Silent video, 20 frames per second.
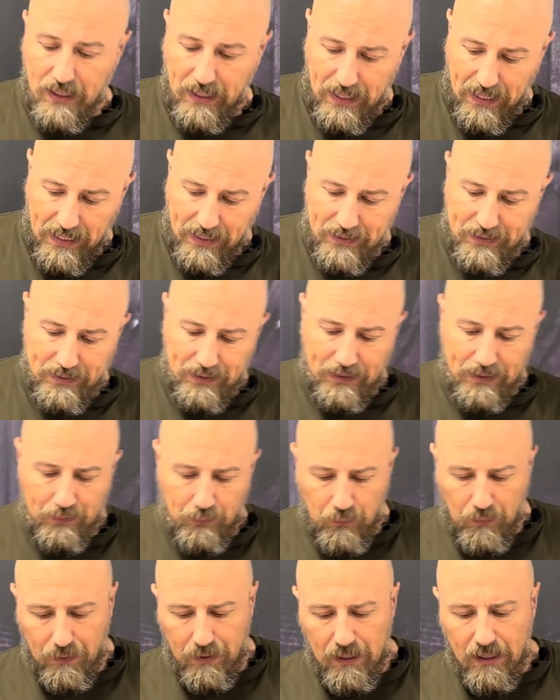and
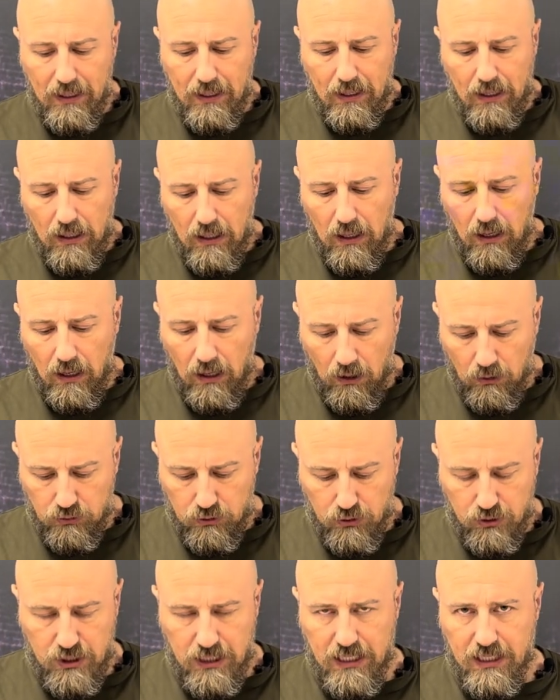how to
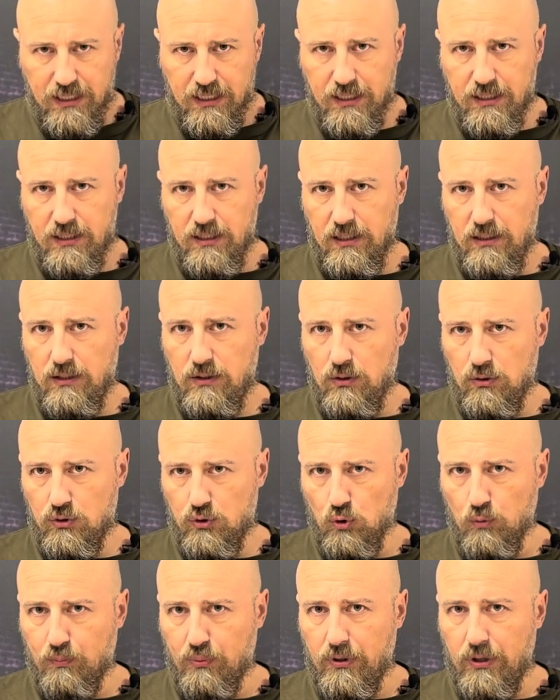test your
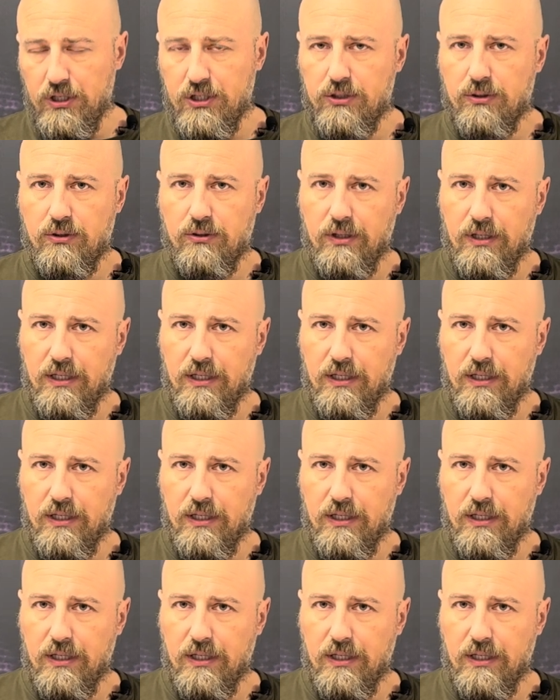suppressor.